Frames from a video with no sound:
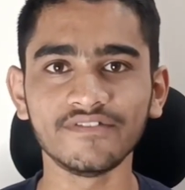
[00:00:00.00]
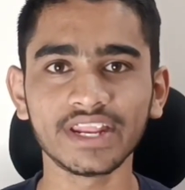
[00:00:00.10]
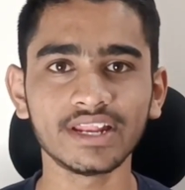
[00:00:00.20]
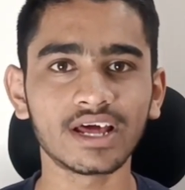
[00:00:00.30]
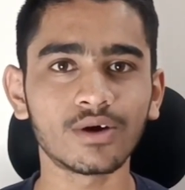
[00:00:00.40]

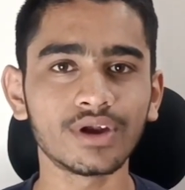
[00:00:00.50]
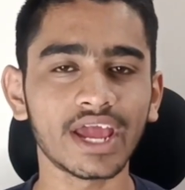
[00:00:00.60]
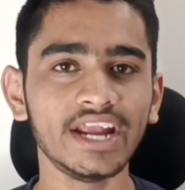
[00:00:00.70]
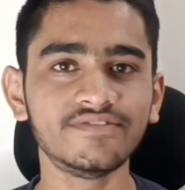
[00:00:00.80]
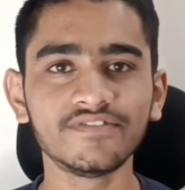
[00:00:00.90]
wherein around
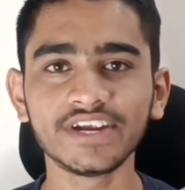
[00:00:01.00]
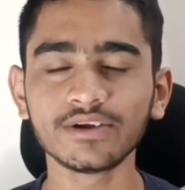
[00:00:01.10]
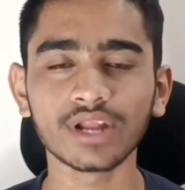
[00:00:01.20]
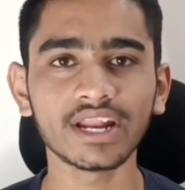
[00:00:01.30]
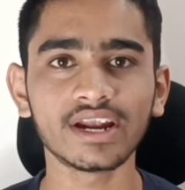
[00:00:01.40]

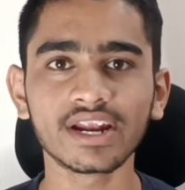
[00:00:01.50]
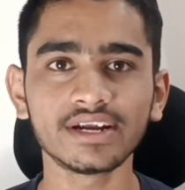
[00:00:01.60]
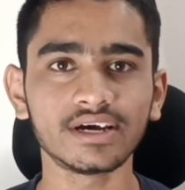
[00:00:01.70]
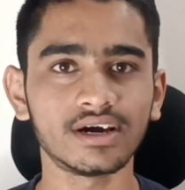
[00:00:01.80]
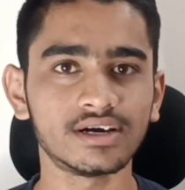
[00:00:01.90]
850 to
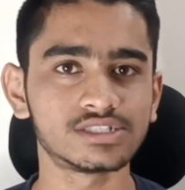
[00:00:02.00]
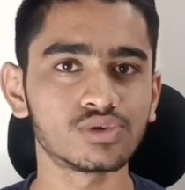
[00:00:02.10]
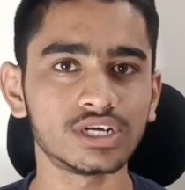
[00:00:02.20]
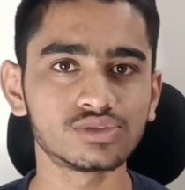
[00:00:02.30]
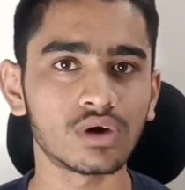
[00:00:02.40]
900
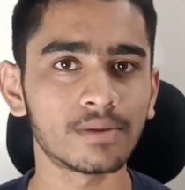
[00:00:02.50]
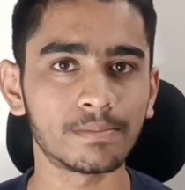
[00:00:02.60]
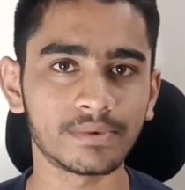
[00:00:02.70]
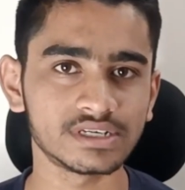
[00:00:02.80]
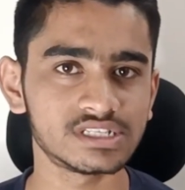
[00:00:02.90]
students who are
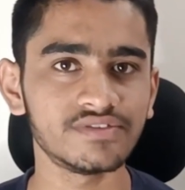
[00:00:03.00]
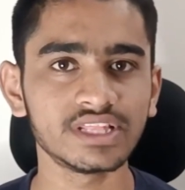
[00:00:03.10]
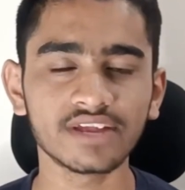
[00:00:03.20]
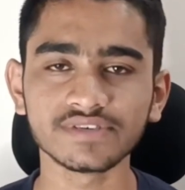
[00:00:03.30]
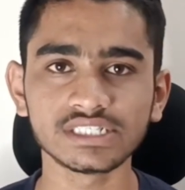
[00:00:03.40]

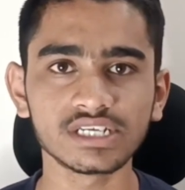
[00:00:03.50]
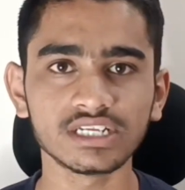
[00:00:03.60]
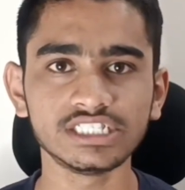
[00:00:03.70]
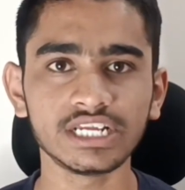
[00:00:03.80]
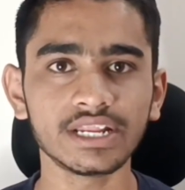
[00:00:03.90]
pursuing their first year
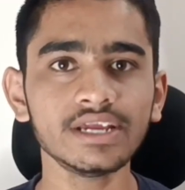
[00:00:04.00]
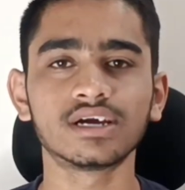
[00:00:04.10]
engineering,